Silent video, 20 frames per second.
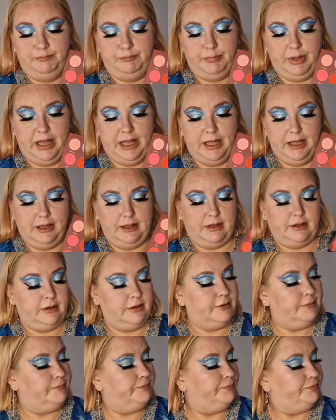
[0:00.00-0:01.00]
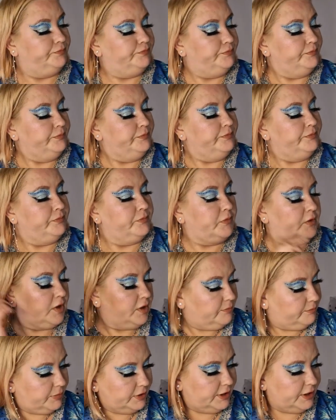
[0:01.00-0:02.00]
pink.
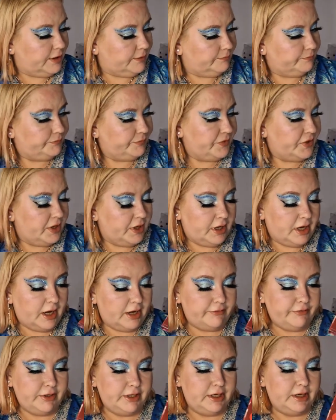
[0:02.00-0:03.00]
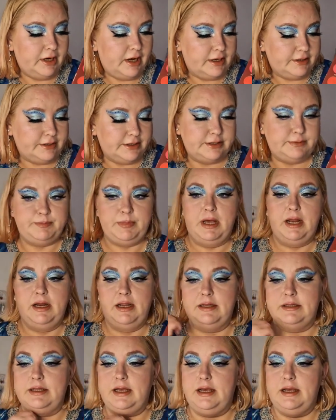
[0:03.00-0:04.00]
But yeah, I really like this
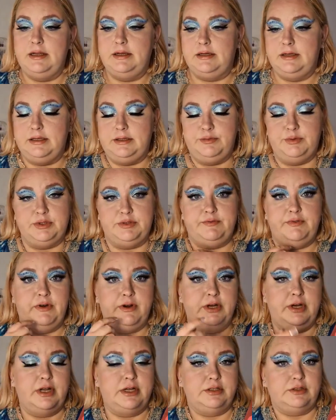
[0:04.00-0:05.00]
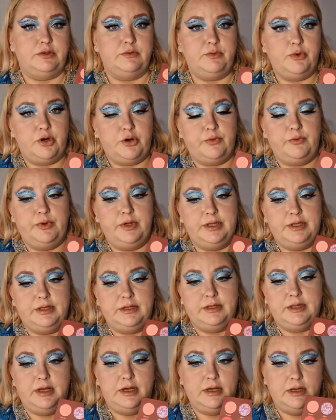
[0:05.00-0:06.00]
palette, and it was very nice to work with.
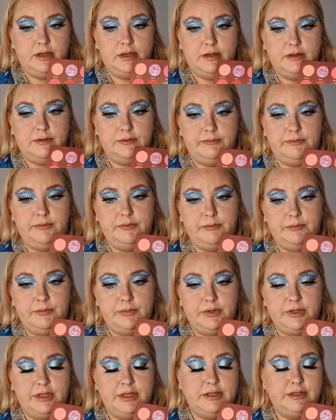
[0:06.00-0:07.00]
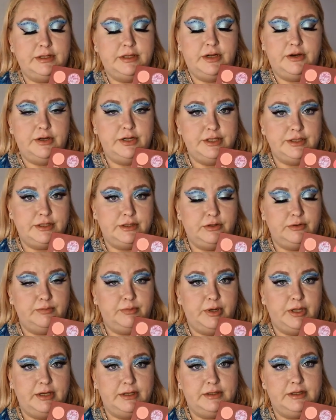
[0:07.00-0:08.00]
They're easy to
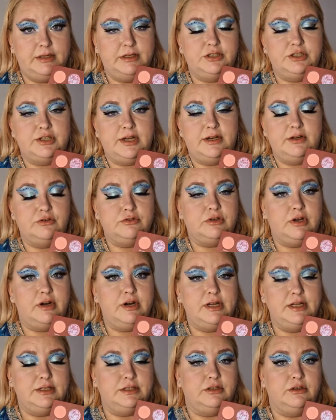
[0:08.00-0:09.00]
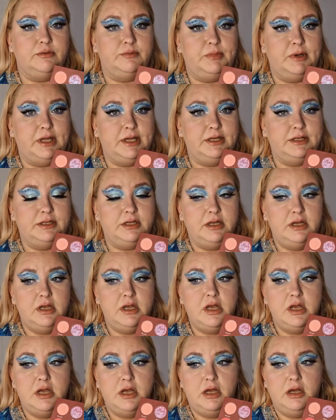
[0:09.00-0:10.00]
blend. The shadows are easy to blend.
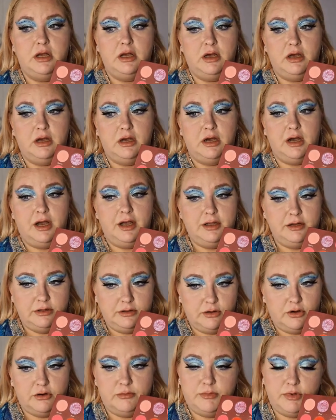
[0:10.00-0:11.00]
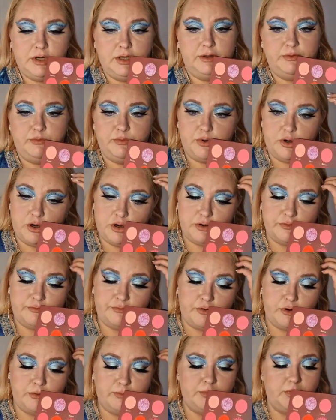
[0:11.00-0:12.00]
I normally work
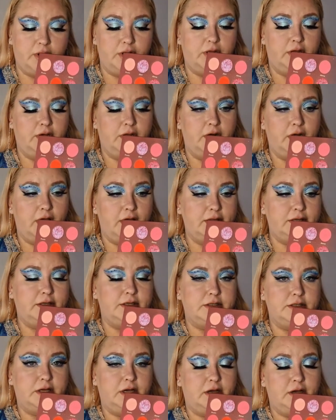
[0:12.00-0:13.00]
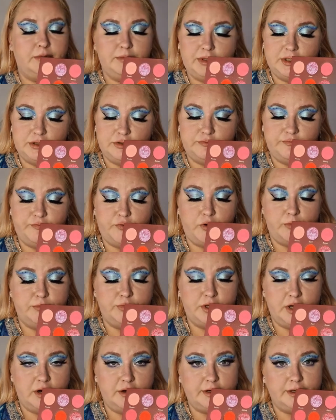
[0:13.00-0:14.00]
from from
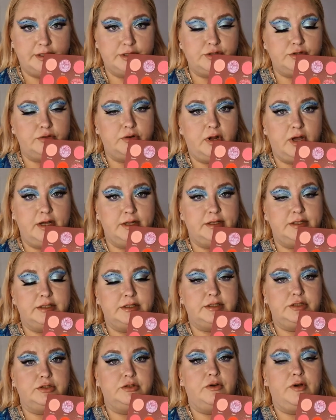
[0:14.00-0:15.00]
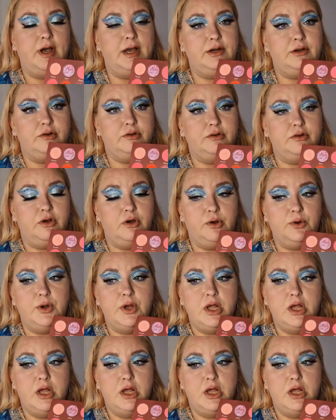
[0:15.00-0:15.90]
darkest to lightest, so I don't know